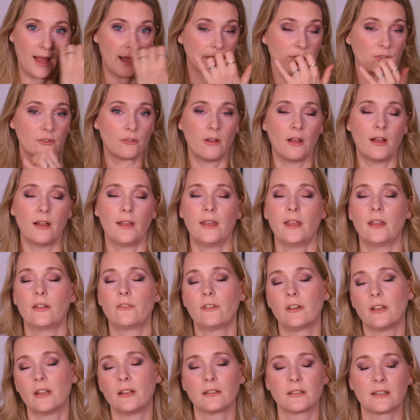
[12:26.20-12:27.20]
under eye
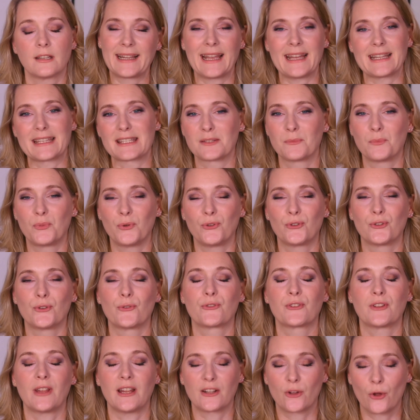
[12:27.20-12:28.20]
area gets a boost
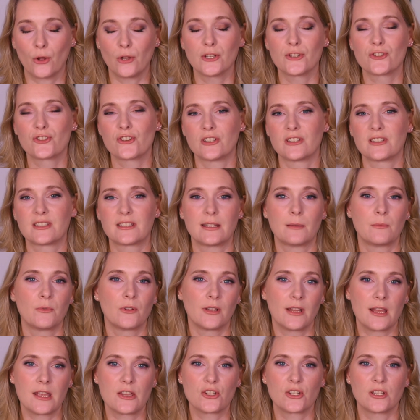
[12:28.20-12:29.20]
of collagen
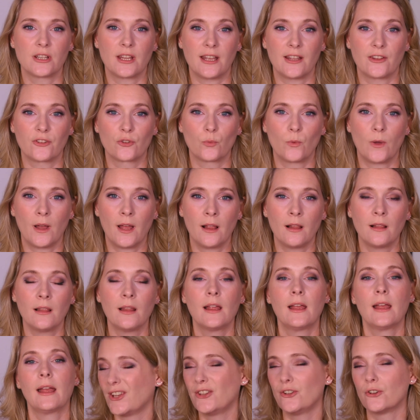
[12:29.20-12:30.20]
stimulation as
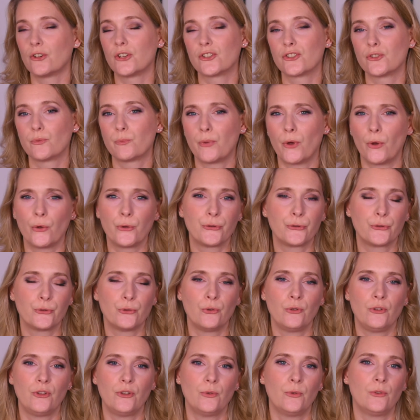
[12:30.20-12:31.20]
well. You're supposed to
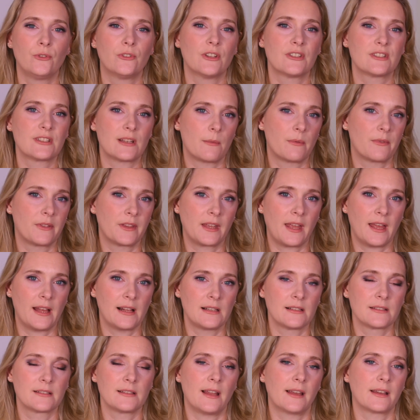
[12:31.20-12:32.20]
use something
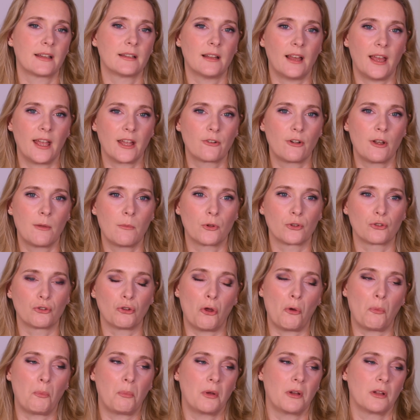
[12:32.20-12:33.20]
else like an eye cream on
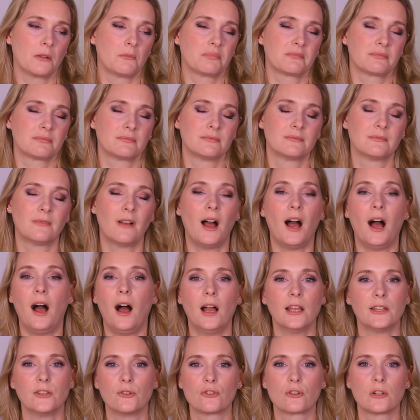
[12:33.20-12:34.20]
top, but
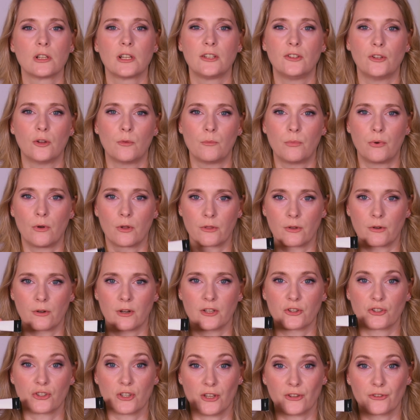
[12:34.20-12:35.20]
I usually don't bother
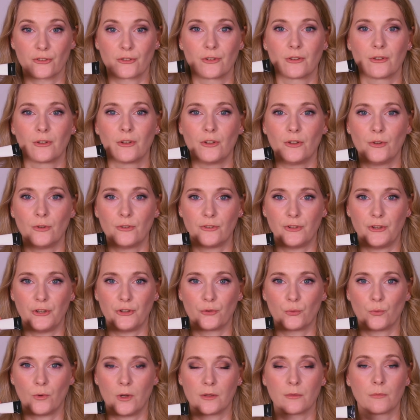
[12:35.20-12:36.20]
and just use
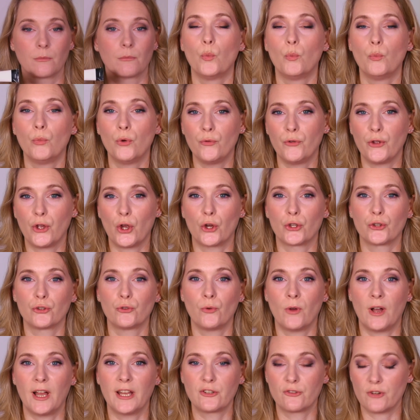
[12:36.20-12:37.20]
this one. Moving on
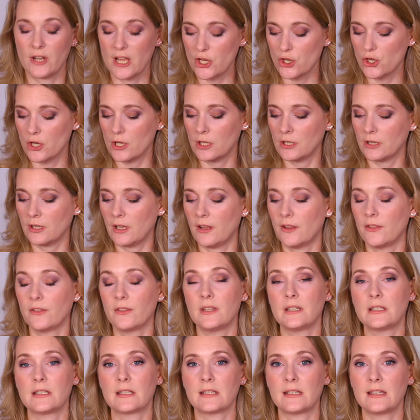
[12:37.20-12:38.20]
to hydration,
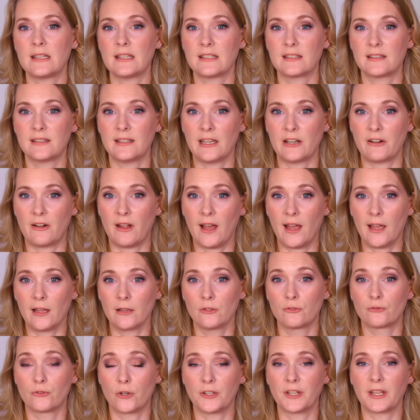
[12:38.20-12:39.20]
this is their
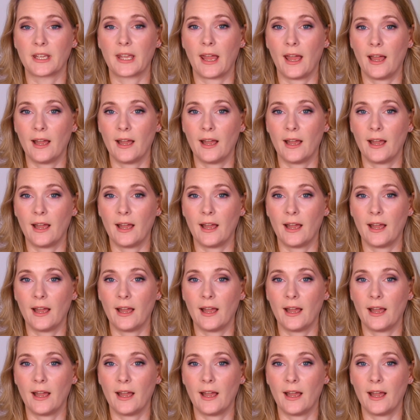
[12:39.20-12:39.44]
hyaluronic